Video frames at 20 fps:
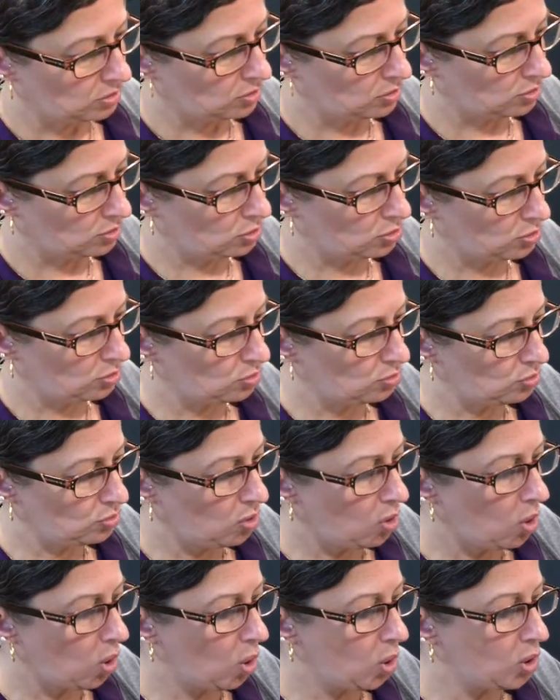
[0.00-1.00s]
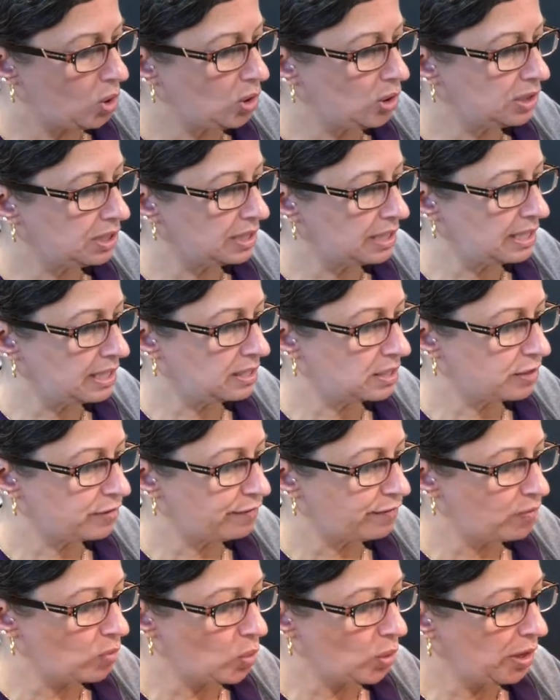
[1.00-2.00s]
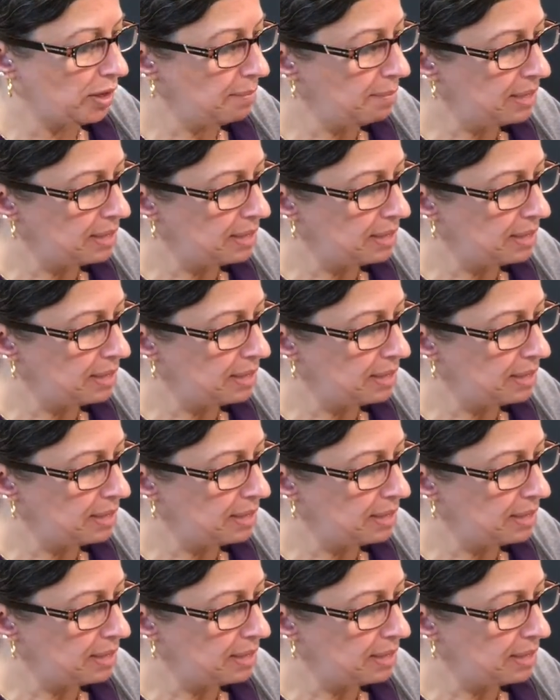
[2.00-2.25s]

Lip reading: to hold its form.